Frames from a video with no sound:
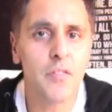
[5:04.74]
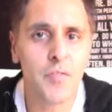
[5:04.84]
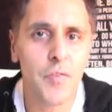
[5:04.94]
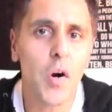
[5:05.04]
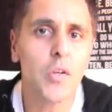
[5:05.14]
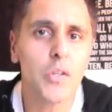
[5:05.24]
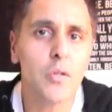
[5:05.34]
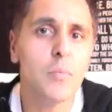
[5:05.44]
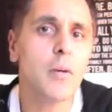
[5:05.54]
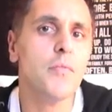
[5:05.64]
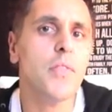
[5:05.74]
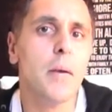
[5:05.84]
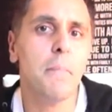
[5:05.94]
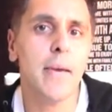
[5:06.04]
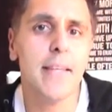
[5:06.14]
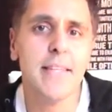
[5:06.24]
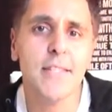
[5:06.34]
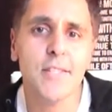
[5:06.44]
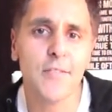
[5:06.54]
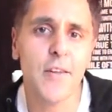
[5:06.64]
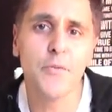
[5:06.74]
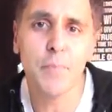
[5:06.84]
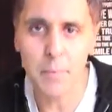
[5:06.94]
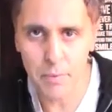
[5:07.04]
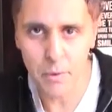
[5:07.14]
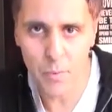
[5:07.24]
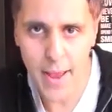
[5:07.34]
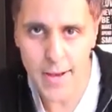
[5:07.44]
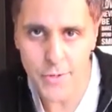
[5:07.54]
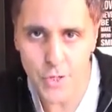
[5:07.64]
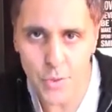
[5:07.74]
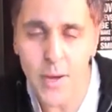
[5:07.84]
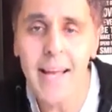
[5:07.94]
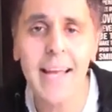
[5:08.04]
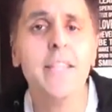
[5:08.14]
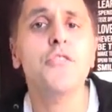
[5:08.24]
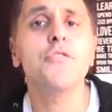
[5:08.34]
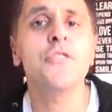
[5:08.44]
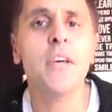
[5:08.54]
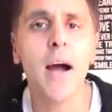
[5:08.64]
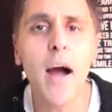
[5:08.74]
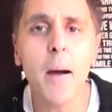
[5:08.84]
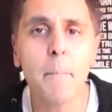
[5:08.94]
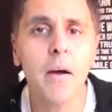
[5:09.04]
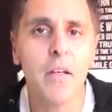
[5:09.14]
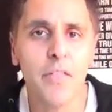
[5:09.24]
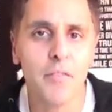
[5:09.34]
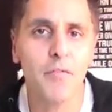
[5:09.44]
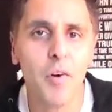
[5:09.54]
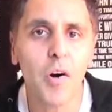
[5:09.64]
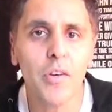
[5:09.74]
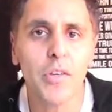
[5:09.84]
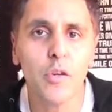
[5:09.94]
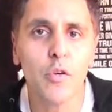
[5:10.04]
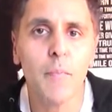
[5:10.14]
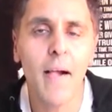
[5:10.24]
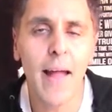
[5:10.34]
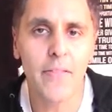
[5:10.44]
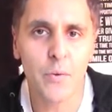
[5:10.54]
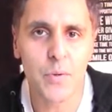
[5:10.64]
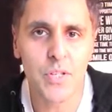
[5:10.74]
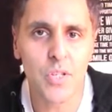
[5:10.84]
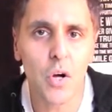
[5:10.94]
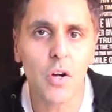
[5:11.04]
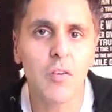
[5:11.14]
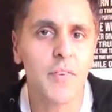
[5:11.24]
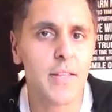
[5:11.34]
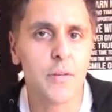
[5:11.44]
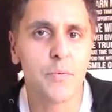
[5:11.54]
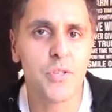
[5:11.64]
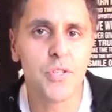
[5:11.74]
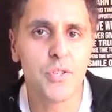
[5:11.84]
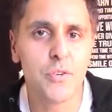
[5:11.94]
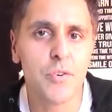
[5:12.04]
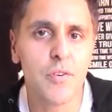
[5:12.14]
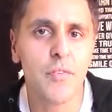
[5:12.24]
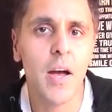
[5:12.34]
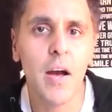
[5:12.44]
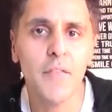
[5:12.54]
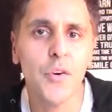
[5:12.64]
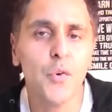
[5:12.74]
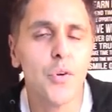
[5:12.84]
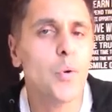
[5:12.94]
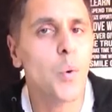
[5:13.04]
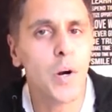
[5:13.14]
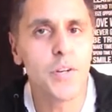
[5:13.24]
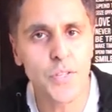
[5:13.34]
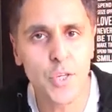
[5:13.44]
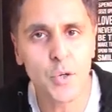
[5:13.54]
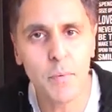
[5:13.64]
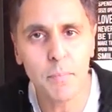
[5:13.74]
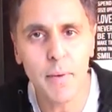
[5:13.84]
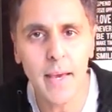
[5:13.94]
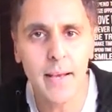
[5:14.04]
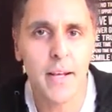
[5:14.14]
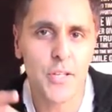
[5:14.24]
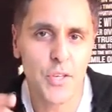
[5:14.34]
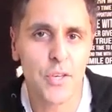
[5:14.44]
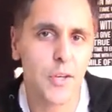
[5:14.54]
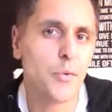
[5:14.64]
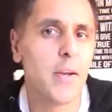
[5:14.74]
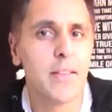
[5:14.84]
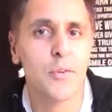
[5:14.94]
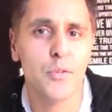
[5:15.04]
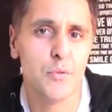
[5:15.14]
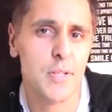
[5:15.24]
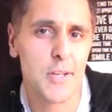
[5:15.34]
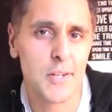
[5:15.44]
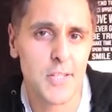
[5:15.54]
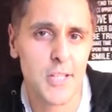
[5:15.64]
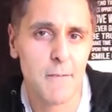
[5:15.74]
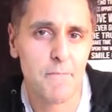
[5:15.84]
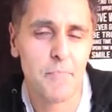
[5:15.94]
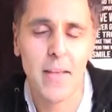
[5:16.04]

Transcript: the volume of the opinions of other people around you and turns up the volume and the resolve and the reserve of who you are as a human being so you can create those results.